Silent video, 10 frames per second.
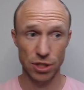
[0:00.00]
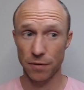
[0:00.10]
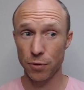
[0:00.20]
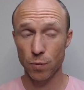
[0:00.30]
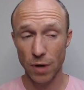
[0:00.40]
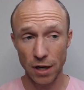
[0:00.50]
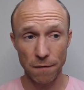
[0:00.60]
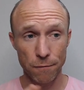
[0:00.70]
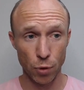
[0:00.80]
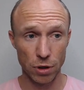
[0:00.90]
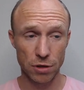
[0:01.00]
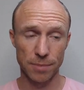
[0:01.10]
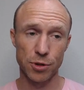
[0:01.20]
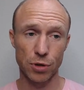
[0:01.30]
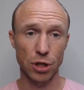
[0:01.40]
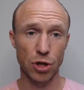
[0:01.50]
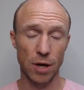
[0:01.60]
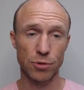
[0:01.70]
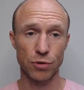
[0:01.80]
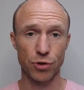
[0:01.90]
If you want a full Crypto.com
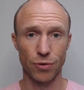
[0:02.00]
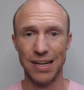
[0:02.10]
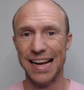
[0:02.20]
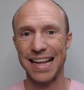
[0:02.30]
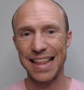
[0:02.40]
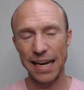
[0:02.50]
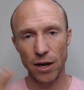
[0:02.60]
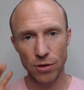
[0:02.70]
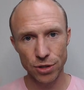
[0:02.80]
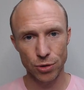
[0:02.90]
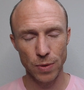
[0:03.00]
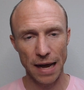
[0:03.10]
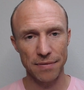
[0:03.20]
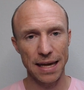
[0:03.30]
tutorial, then I also do have that.